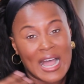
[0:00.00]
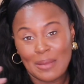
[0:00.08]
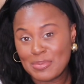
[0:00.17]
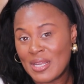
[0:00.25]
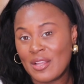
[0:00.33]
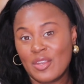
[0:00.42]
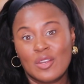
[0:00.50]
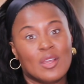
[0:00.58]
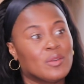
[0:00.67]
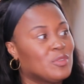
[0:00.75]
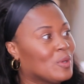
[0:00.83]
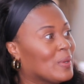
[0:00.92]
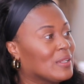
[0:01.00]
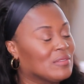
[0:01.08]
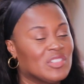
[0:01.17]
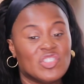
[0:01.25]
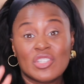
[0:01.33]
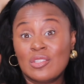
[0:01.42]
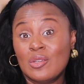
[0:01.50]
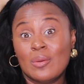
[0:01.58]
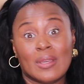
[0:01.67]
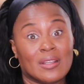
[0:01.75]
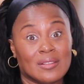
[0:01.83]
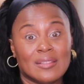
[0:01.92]
I'm telling you to go do it. Just
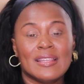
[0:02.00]
do it.